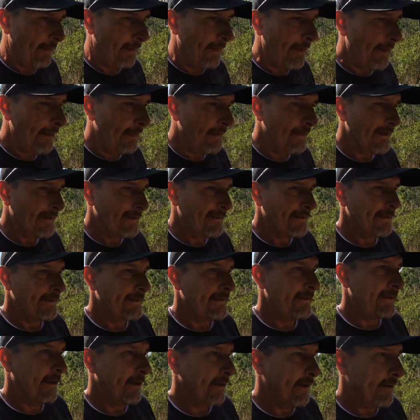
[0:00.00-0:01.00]
think this
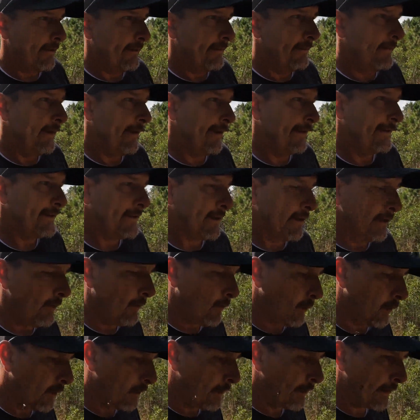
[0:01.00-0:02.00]
is it's
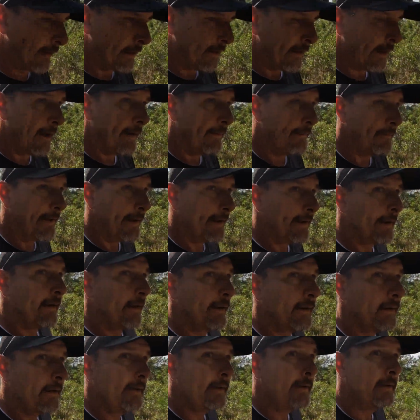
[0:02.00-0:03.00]
gonna work a lot
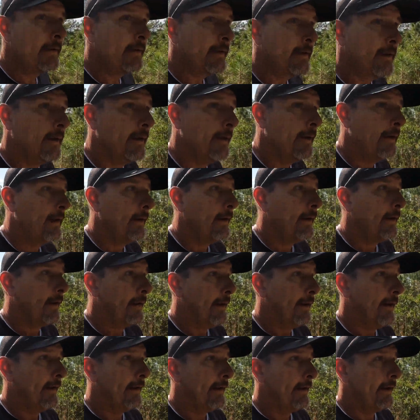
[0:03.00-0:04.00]
better
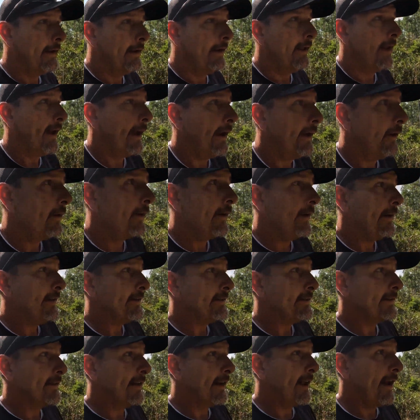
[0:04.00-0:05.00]
getting into
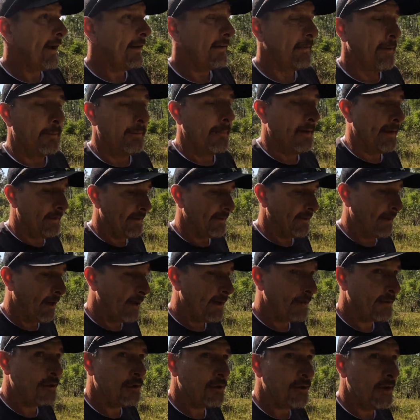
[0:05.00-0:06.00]
areas that haven't been
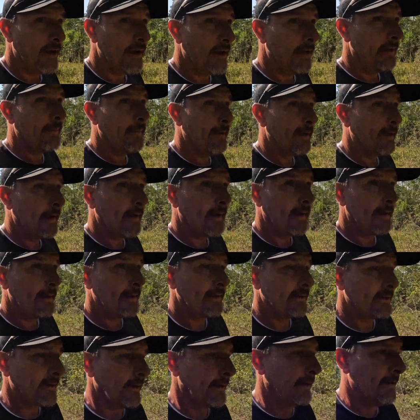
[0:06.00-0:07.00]
touched yet,
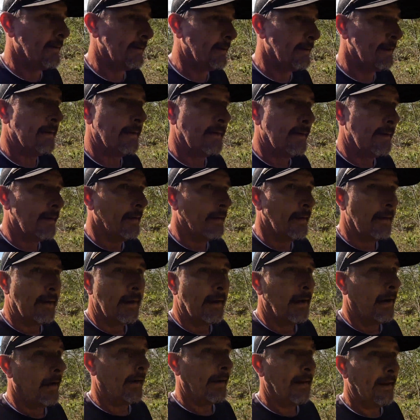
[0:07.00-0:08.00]
because
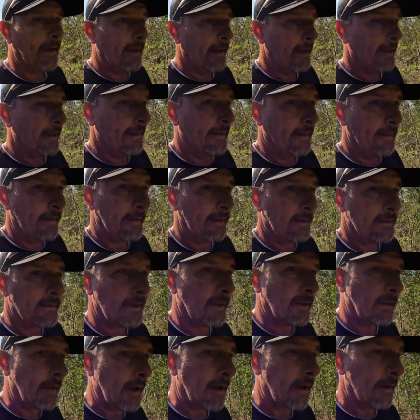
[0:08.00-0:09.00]
again, there's
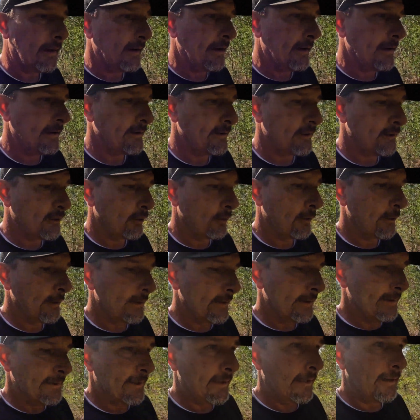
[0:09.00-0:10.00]
a lot of these
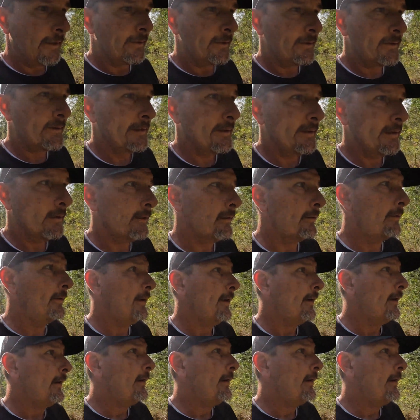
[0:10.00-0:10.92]
trees that are still